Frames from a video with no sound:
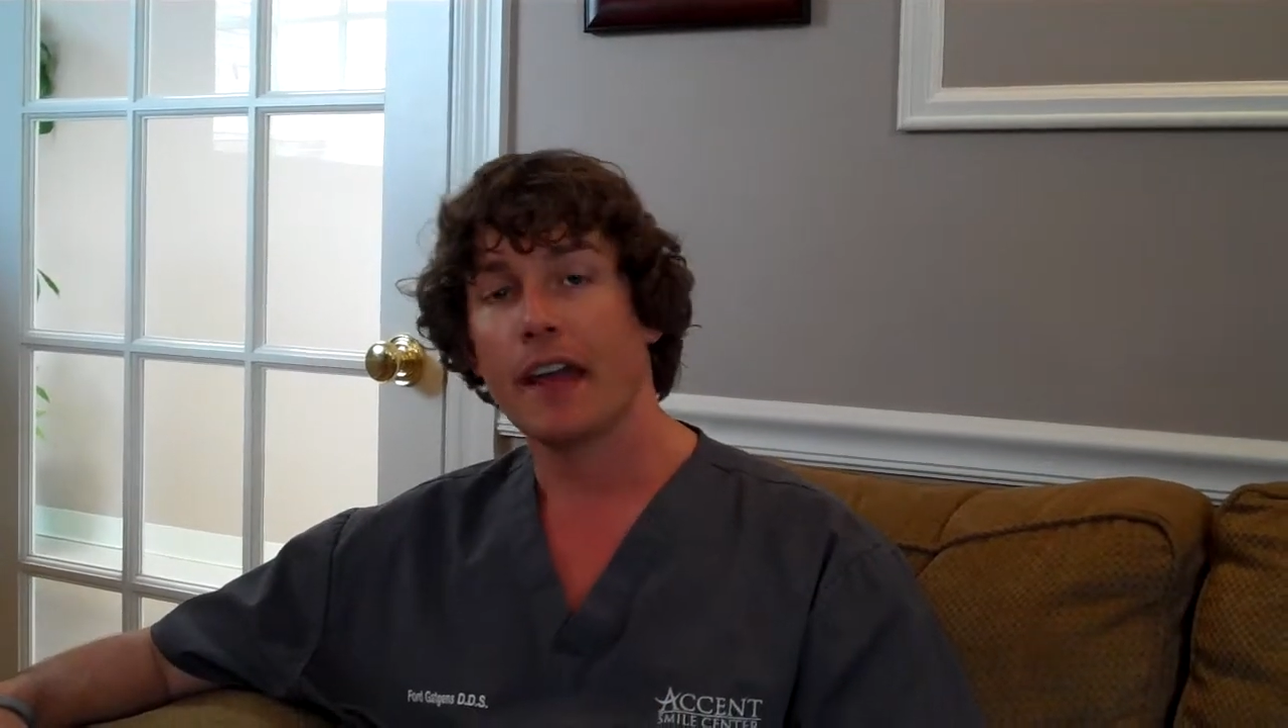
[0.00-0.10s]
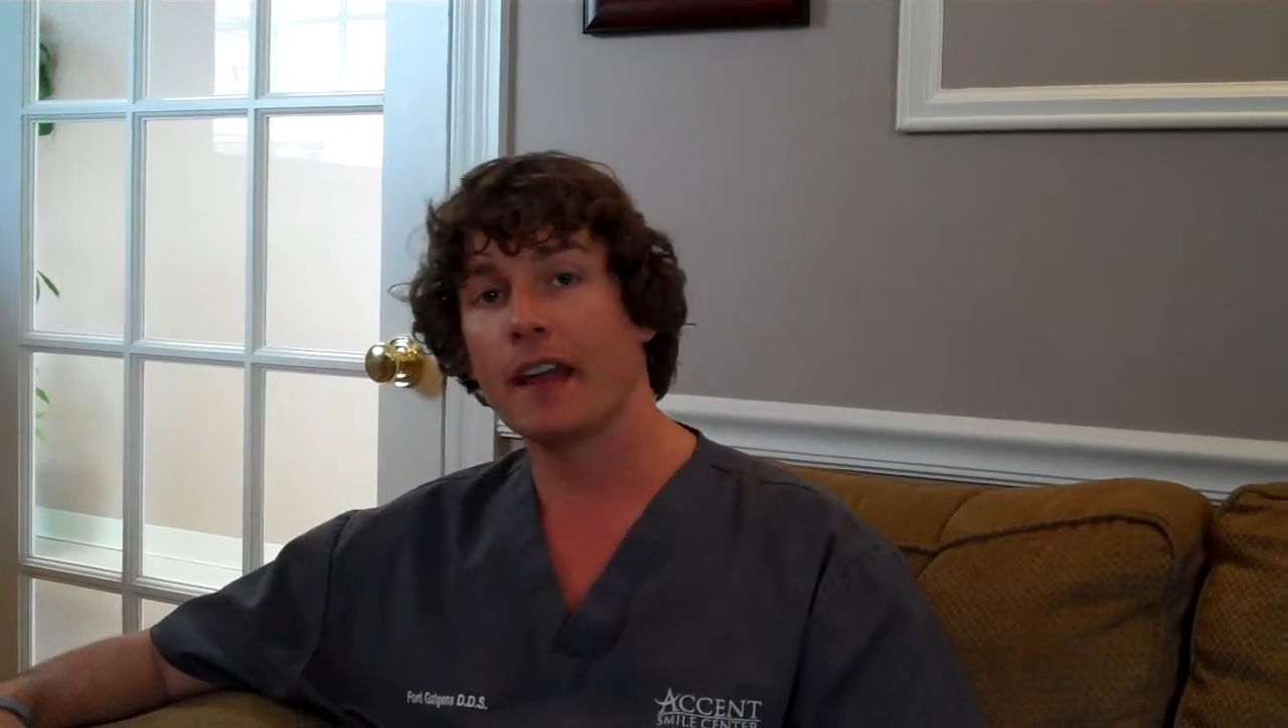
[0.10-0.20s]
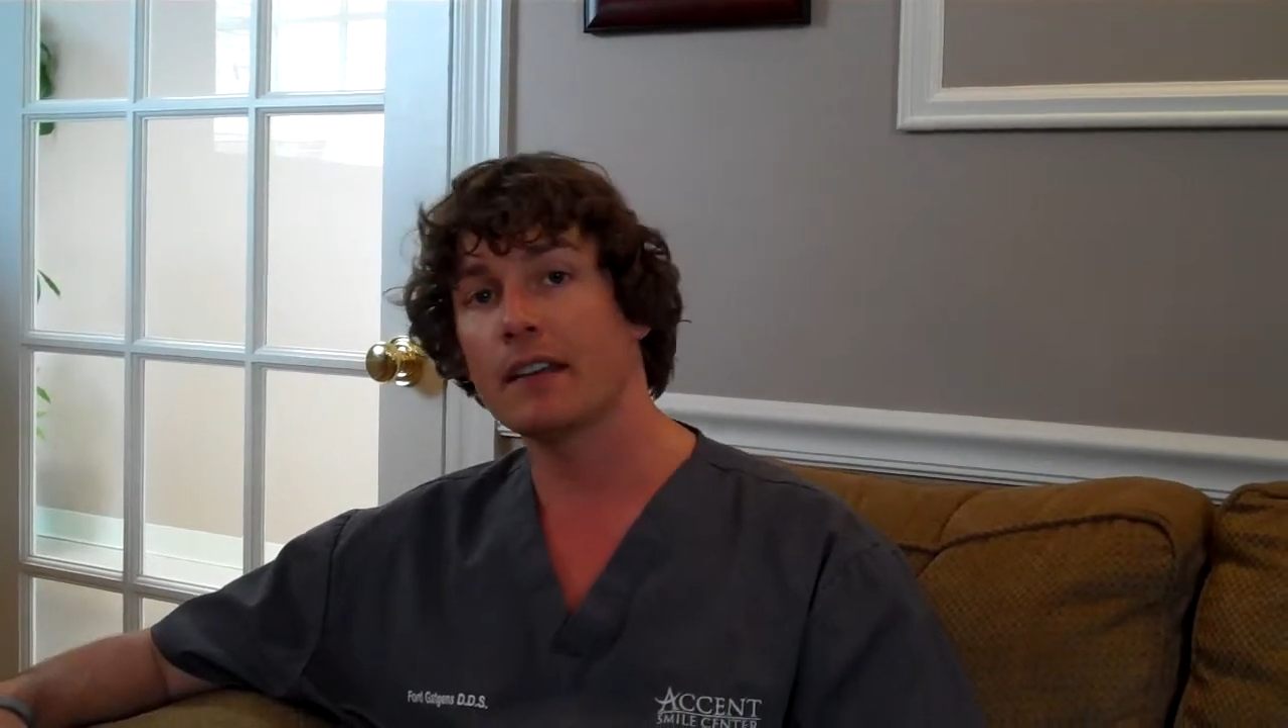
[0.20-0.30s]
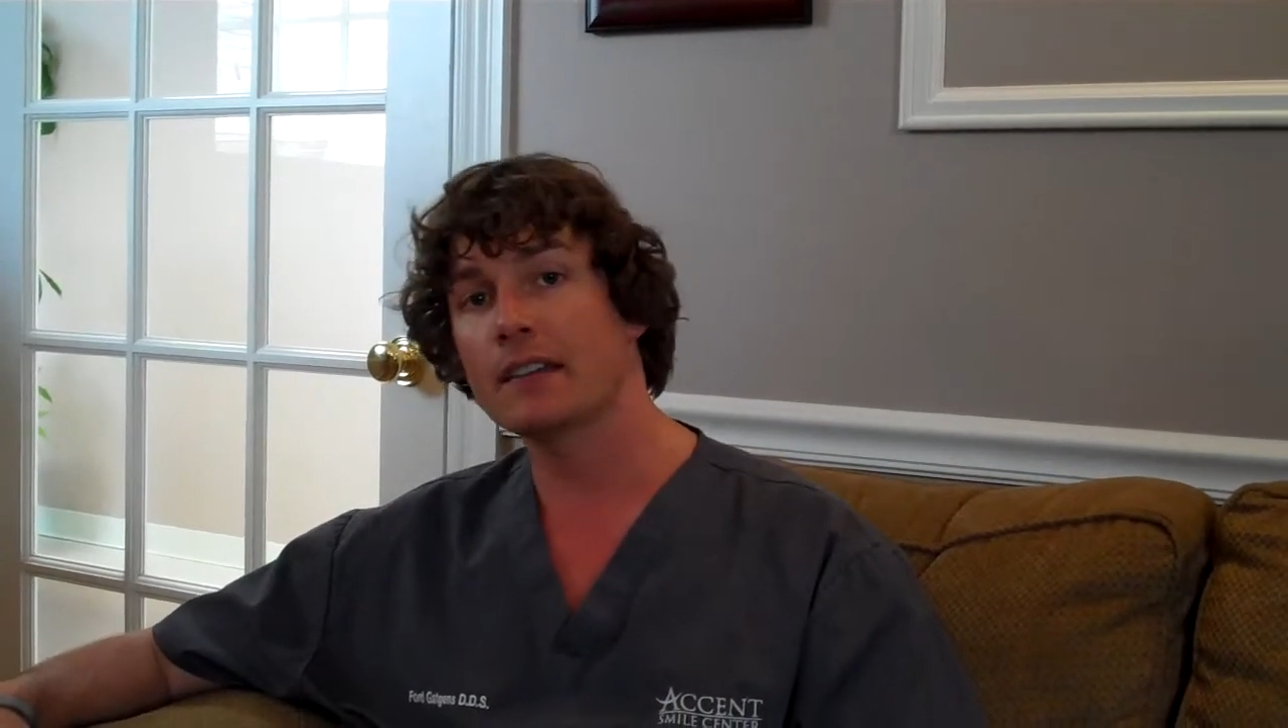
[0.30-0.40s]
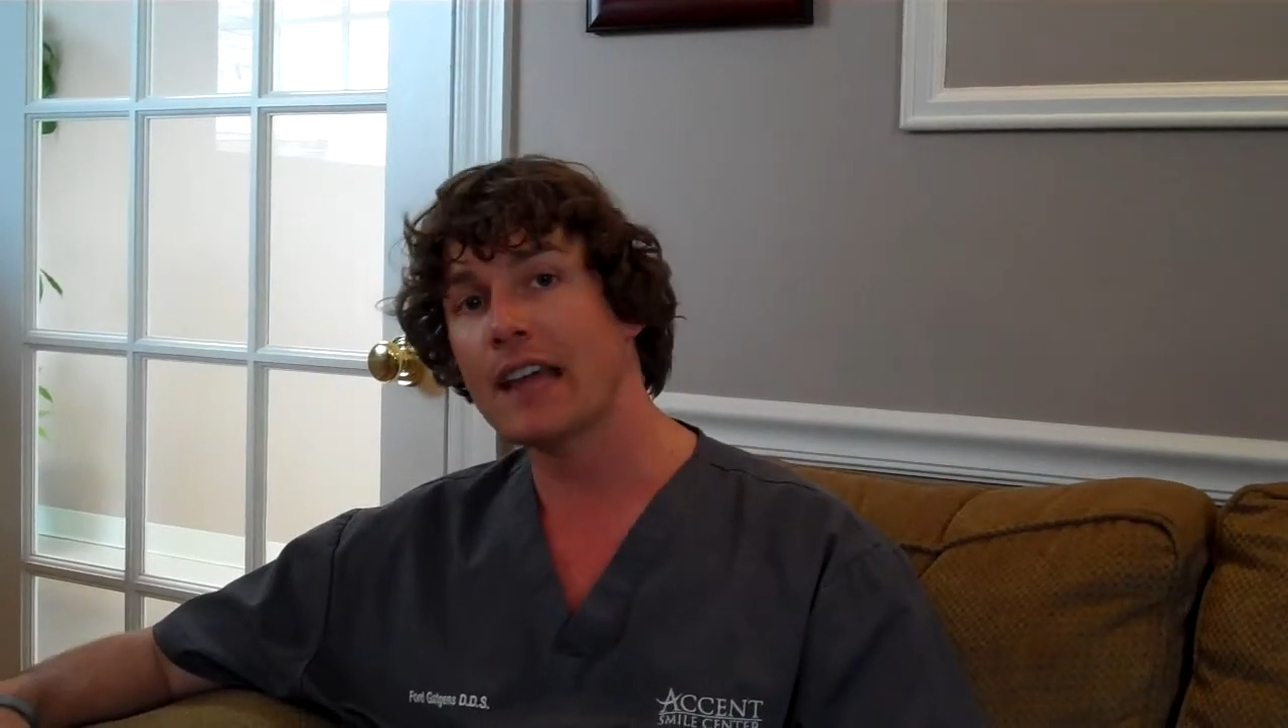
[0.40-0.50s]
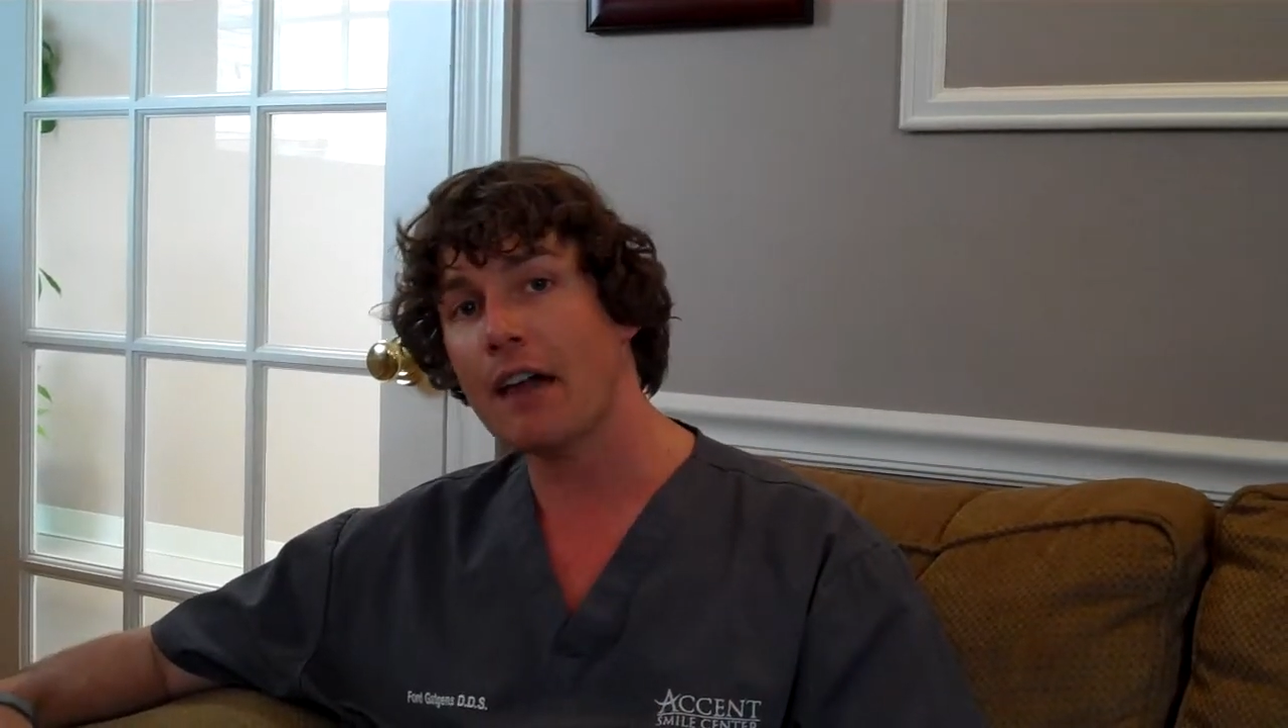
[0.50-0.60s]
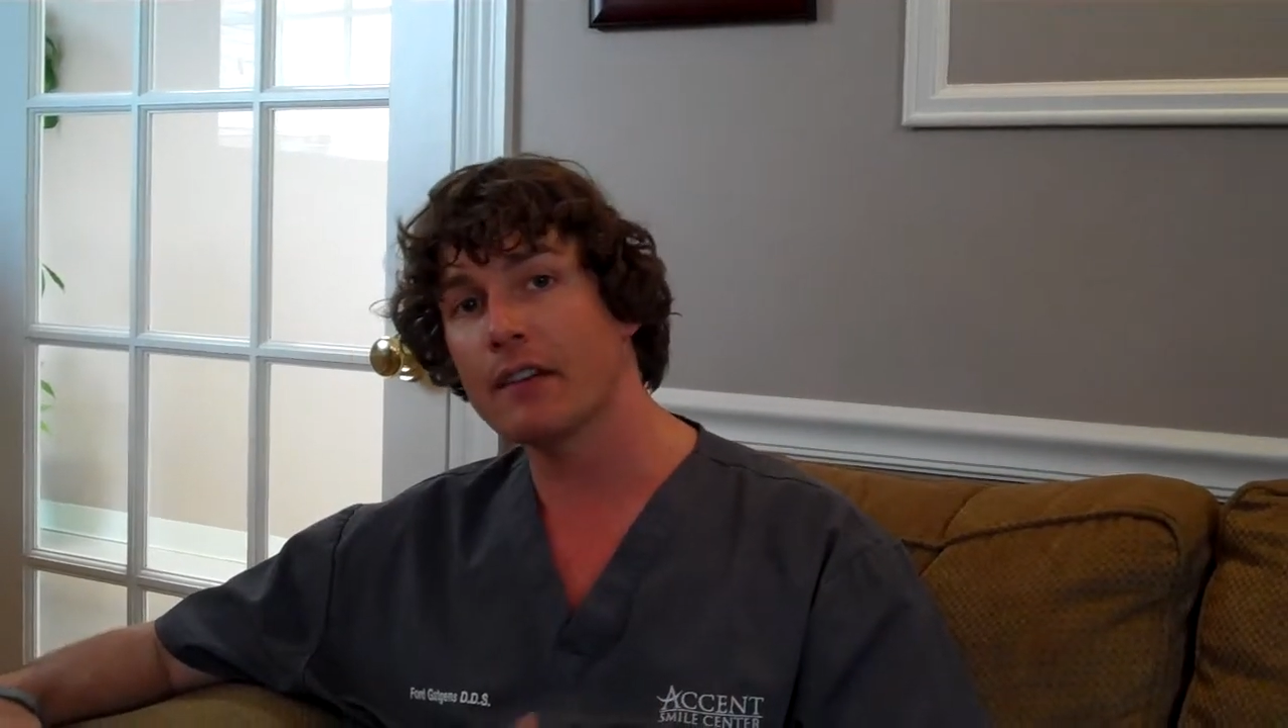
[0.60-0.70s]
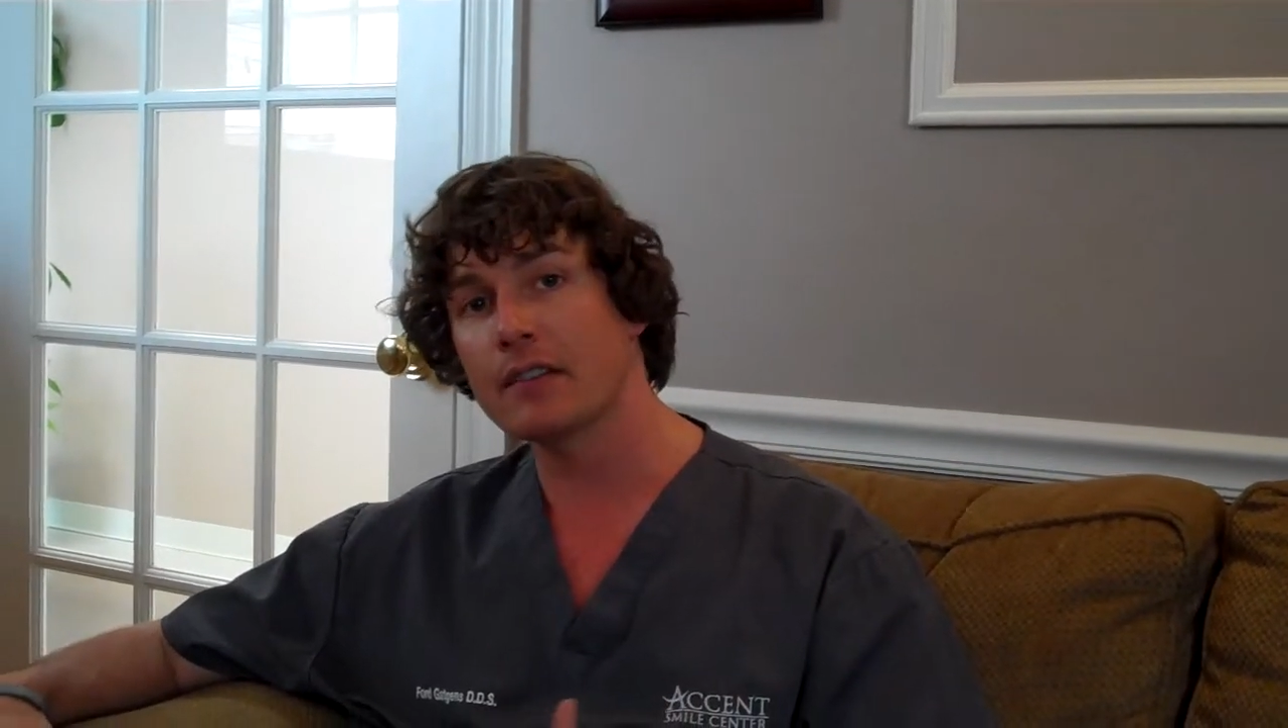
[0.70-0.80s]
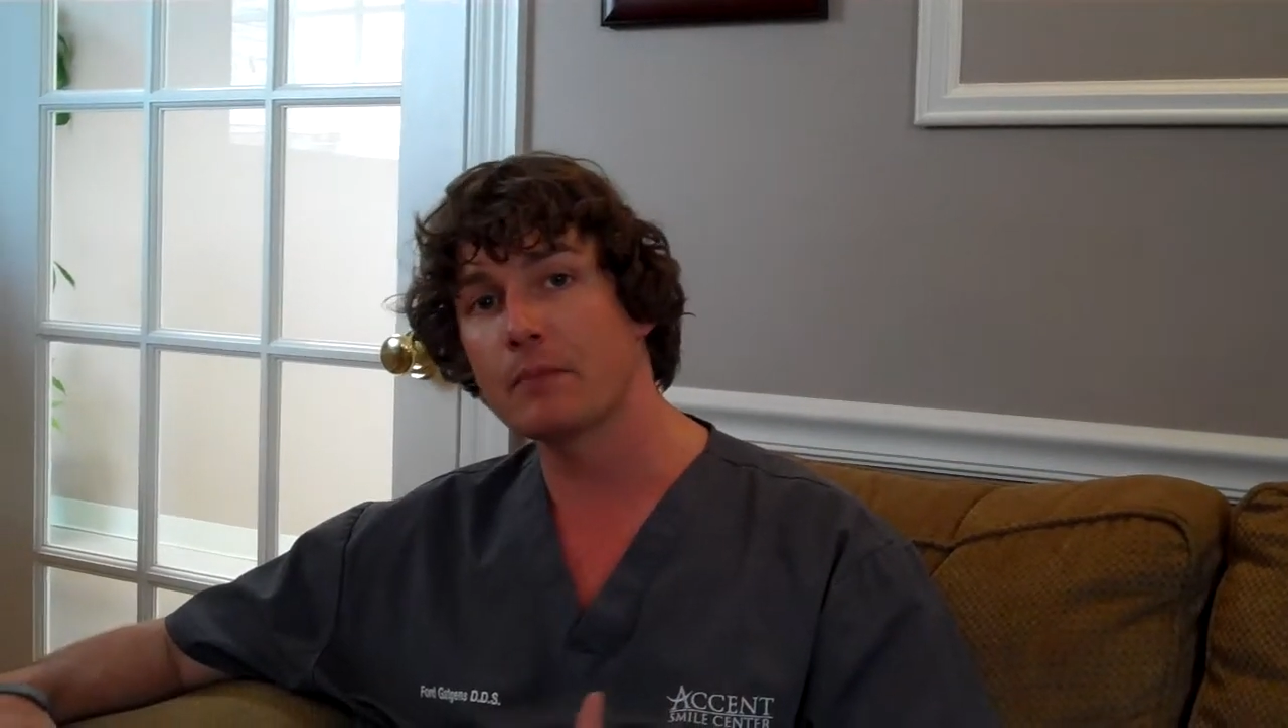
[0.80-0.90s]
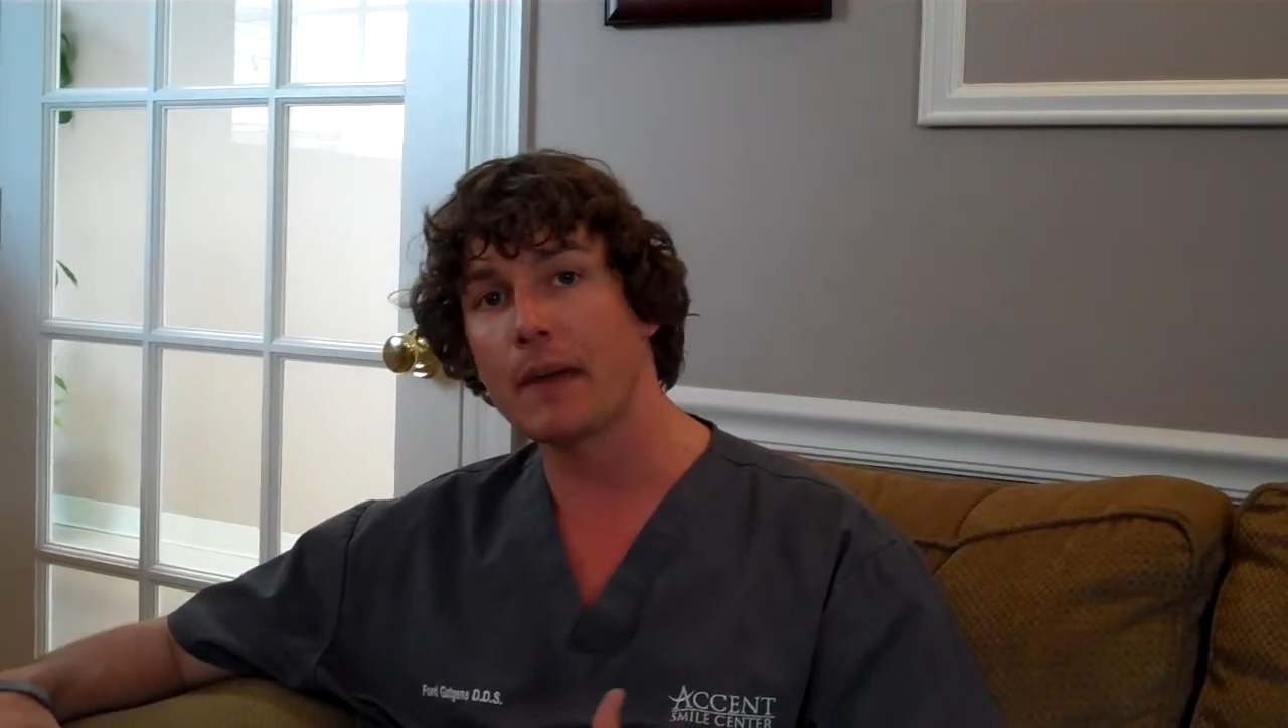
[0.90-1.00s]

And cavities are